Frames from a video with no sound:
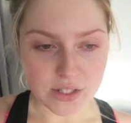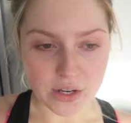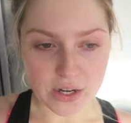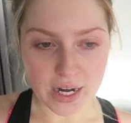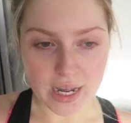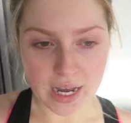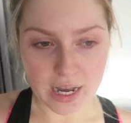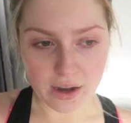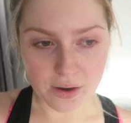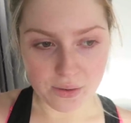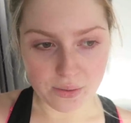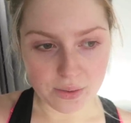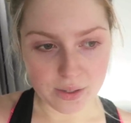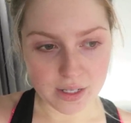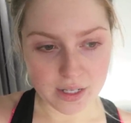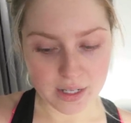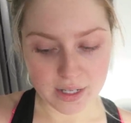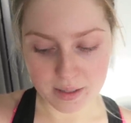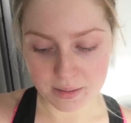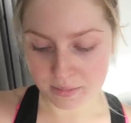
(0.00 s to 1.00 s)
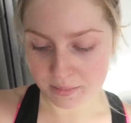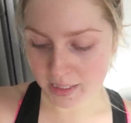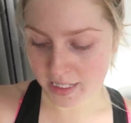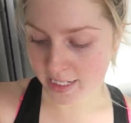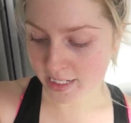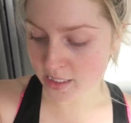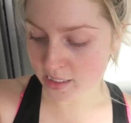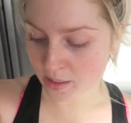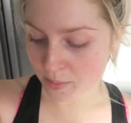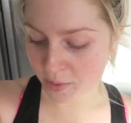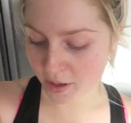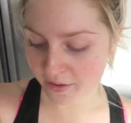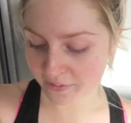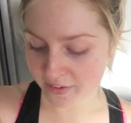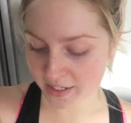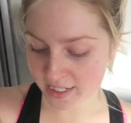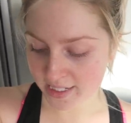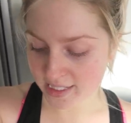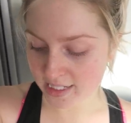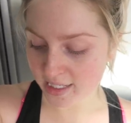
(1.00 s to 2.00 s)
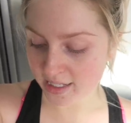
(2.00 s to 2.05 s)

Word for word: So now I'm making some breakfast.